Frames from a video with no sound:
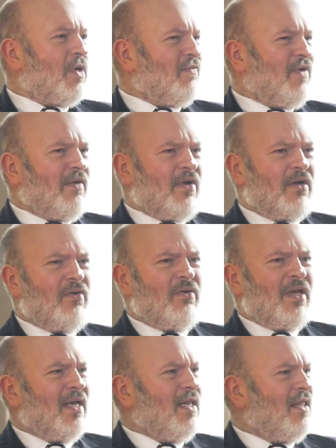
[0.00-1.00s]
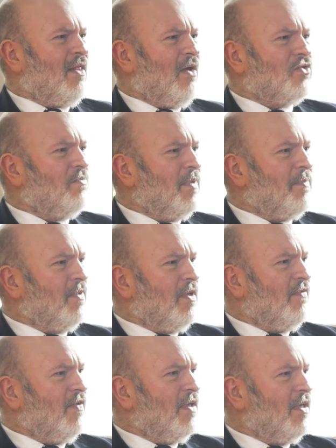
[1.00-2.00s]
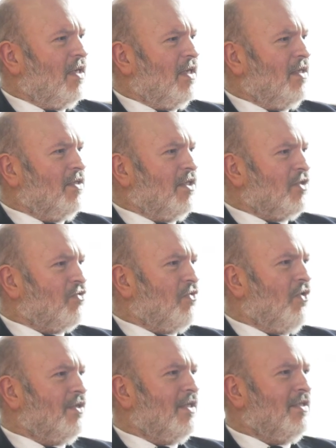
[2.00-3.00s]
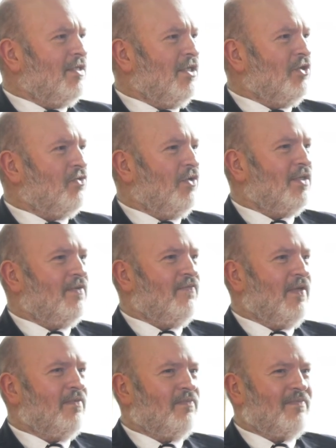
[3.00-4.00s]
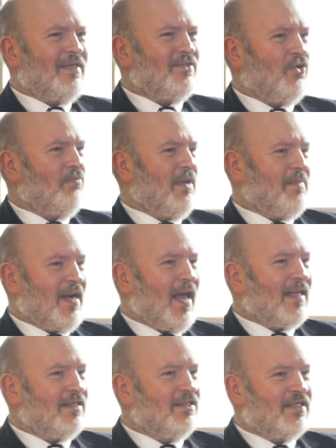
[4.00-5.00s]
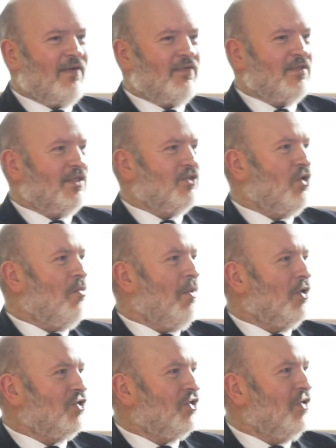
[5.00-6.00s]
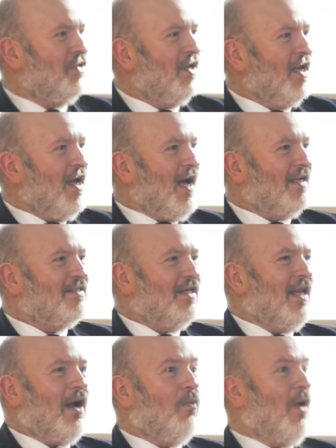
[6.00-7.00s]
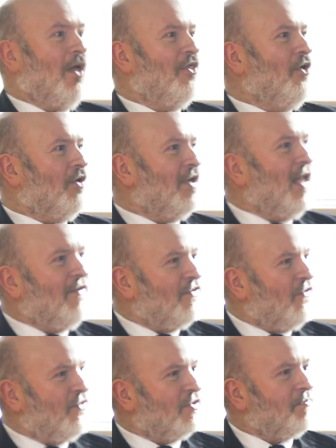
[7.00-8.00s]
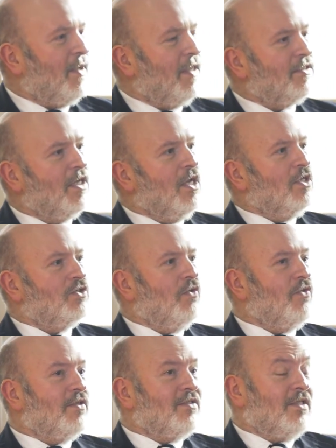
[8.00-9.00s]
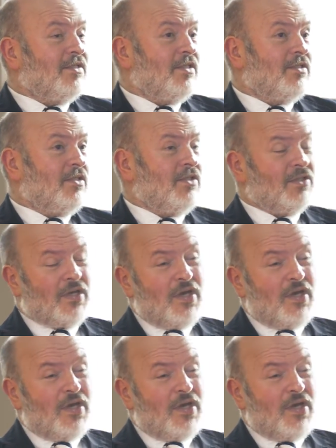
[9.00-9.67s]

580,000 people living in Detroit, and the Detroit can fit, they told me, Manhattan, San Francisco, Boston, and still have 1/3 left of the space. So the